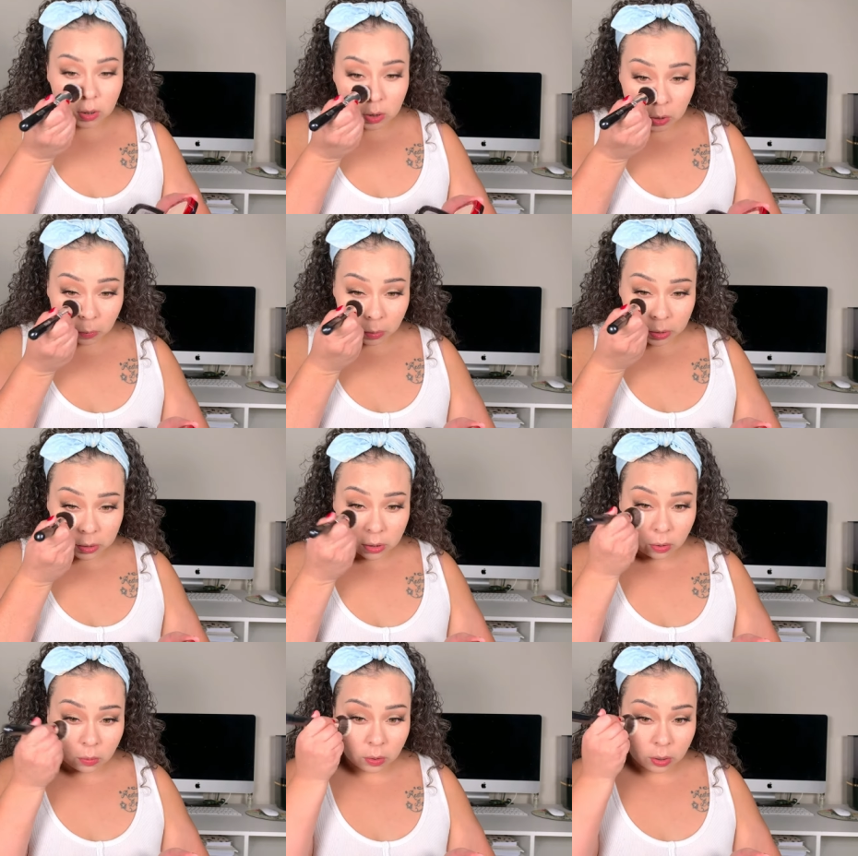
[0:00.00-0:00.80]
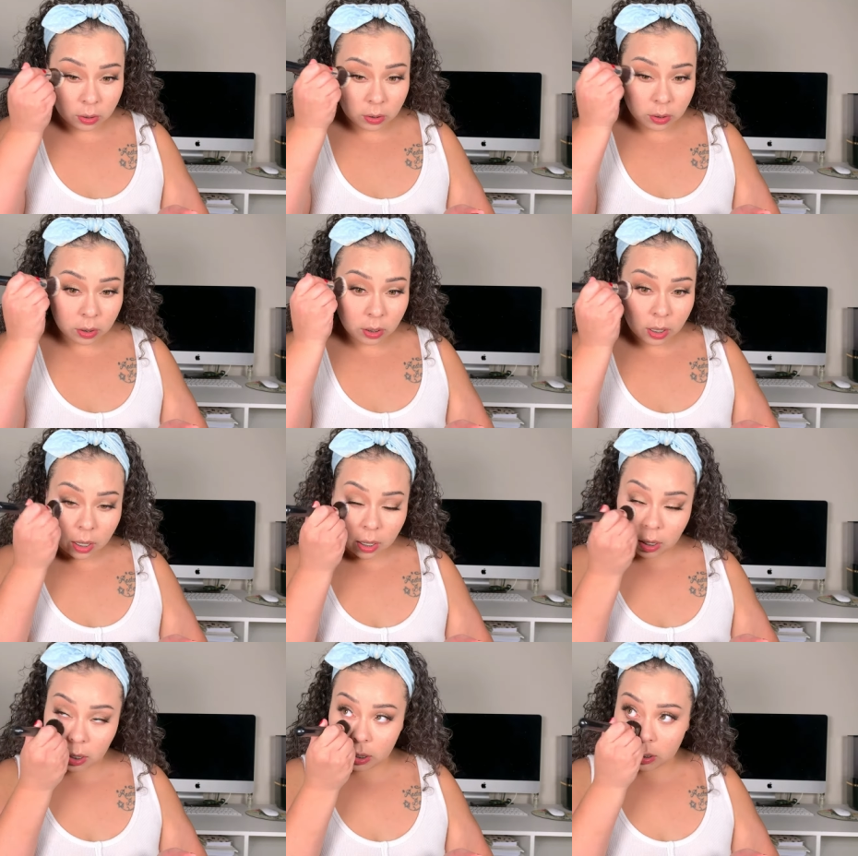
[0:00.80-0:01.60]
So we just go under the
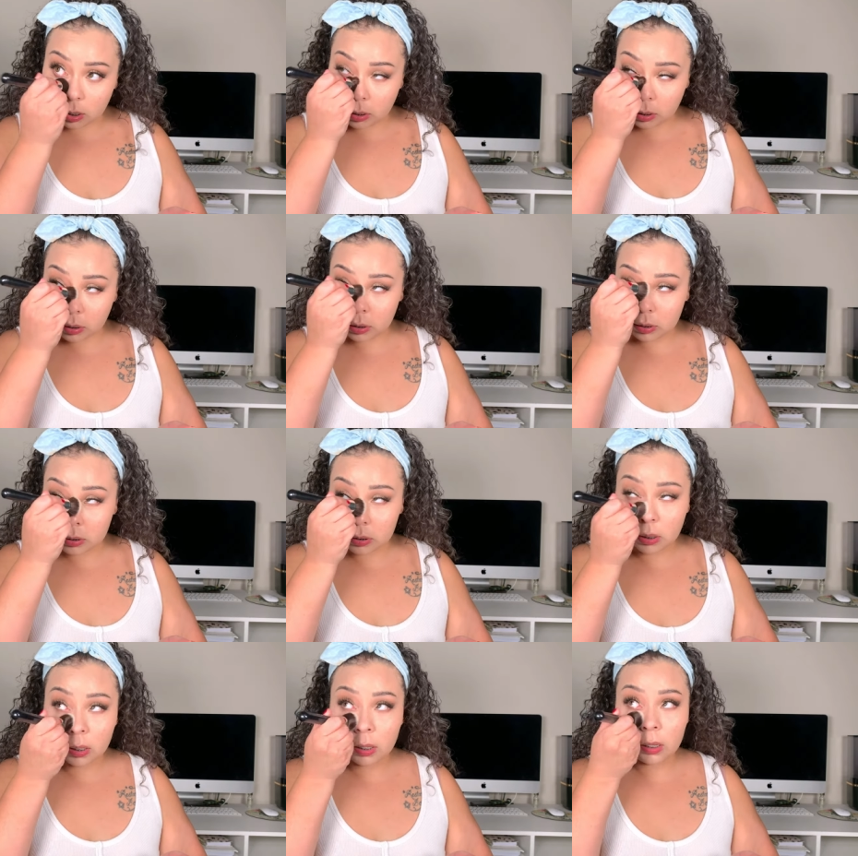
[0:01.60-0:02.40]
eyes.